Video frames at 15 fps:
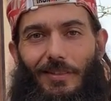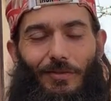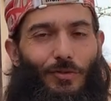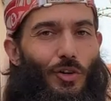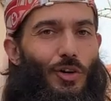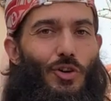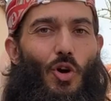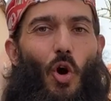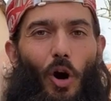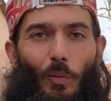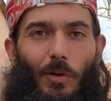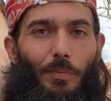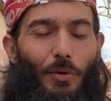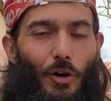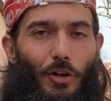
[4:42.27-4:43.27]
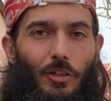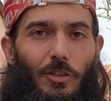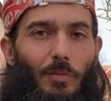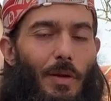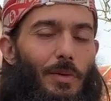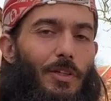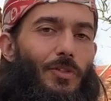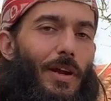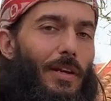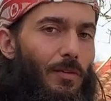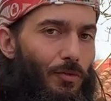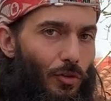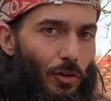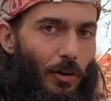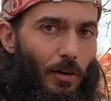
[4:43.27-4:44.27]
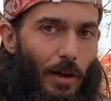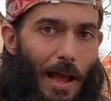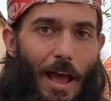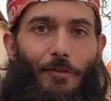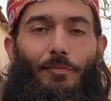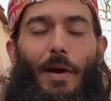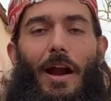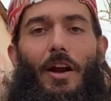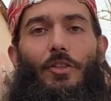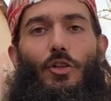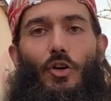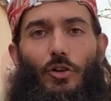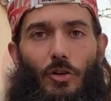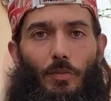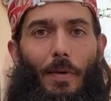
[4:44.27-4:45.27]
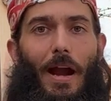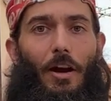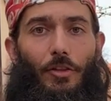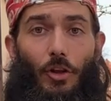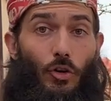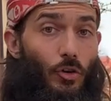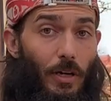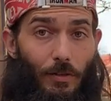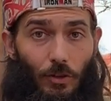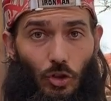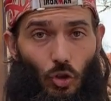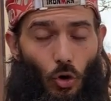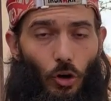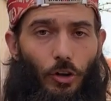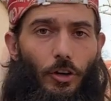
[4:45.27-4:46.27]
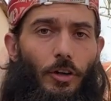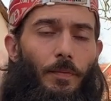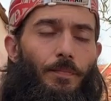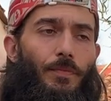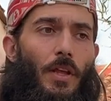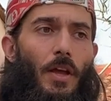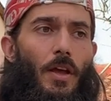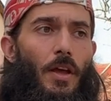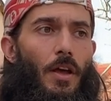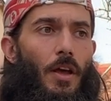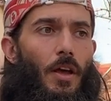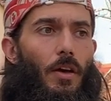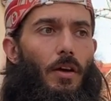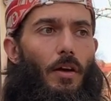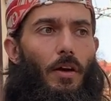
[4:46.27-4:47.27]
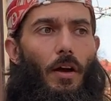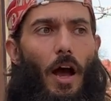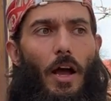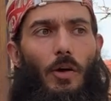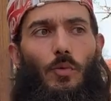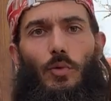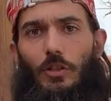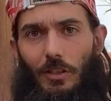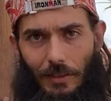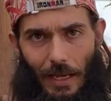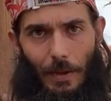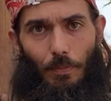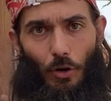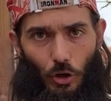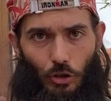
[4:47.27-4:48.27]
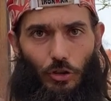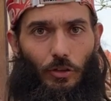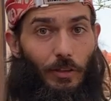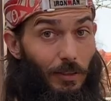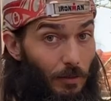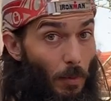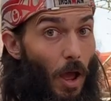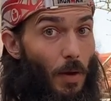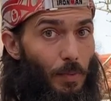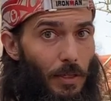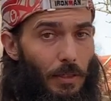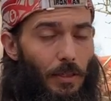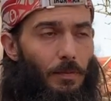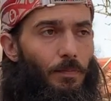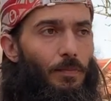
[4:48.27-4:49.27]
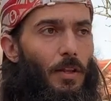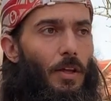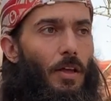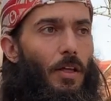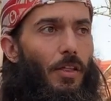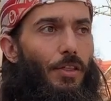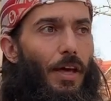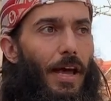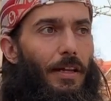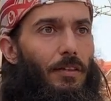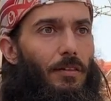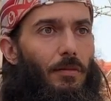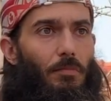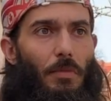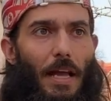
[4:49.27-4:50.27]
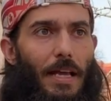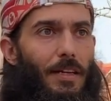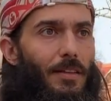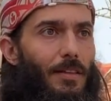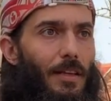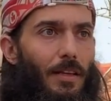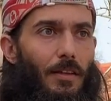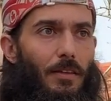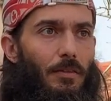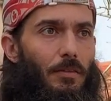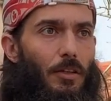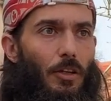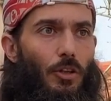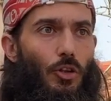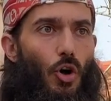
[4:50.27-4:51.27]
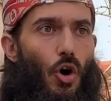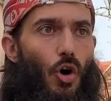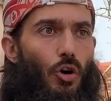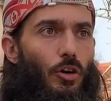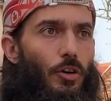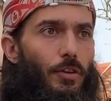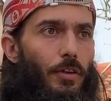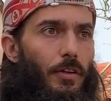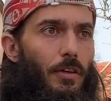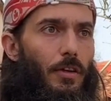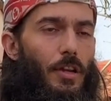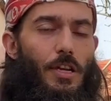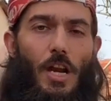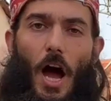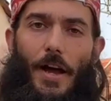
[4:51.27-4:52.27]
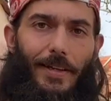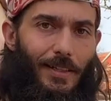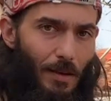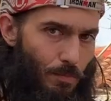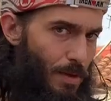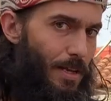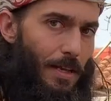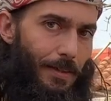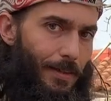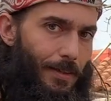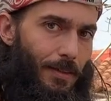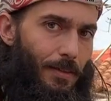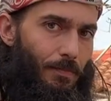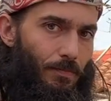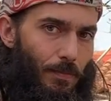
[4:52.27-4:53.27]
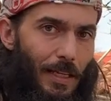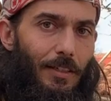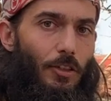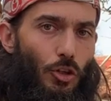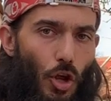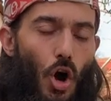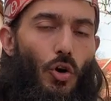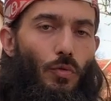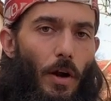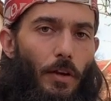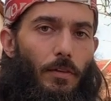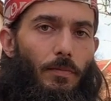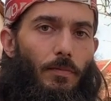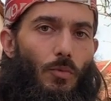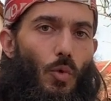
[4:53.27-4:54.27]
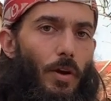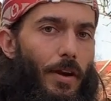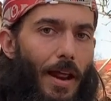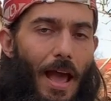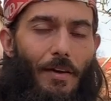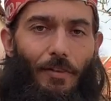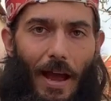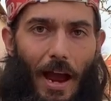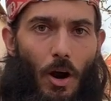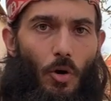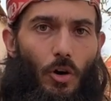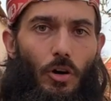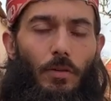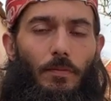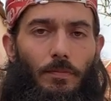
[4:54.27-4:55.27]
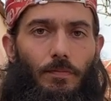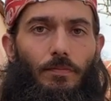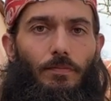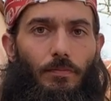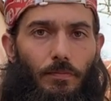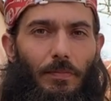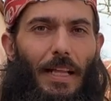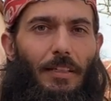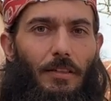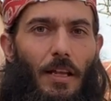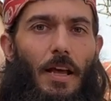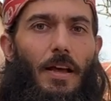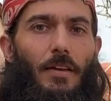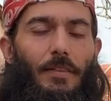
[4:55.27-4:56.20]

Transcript: for a normal person, maybe training for a half marathon or a marathon or even shorter, I would say, personally, is my opinion, that anything longer than 90 minutes is a long run. 1.5 hour. That's